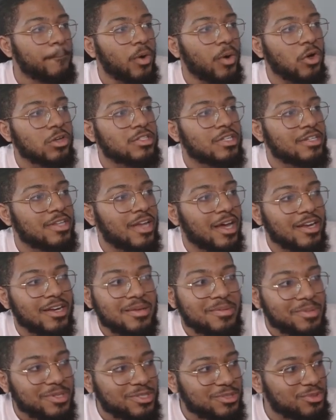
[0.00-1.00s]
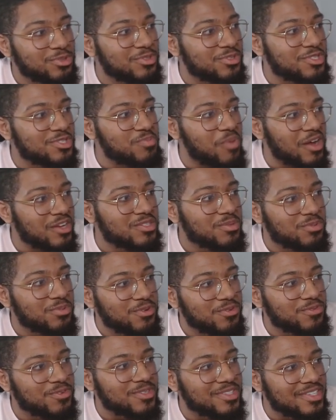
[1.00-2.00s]
Boston Dynamics was responsible
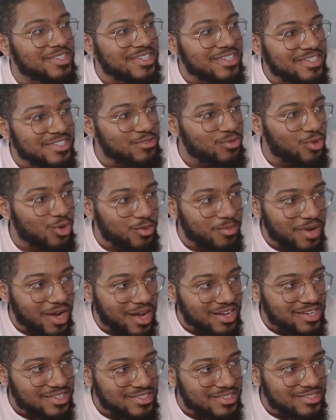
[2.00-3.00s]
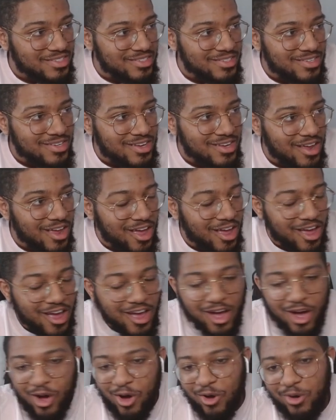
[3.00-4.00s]
for these robots?
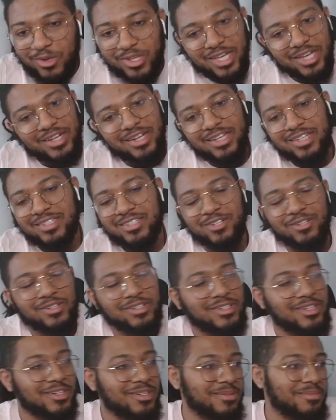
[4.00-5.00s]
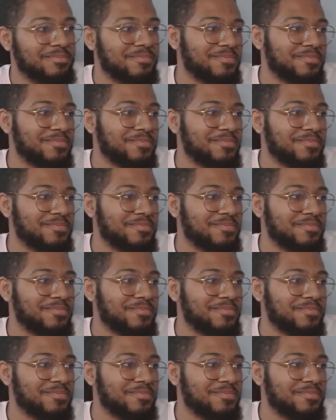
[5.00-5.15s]
Oh yeah, they turn it up.